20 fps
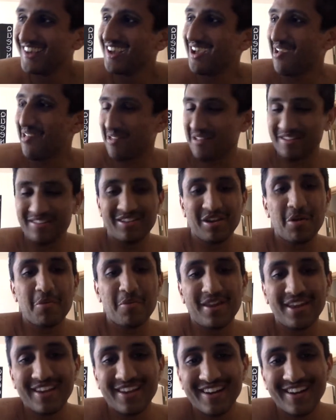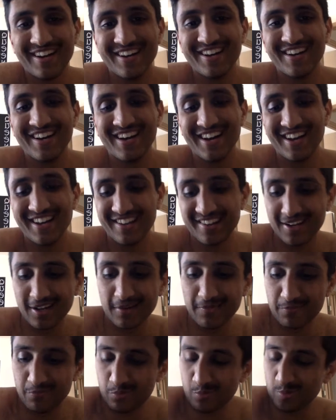As a dummy,
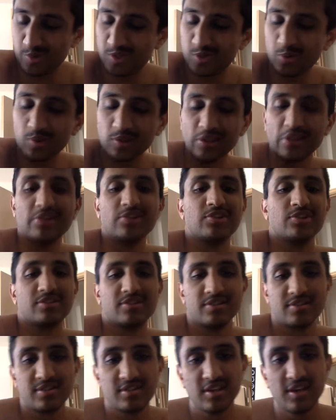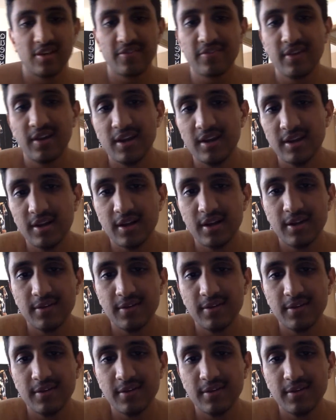I was doing lunges and stuff, and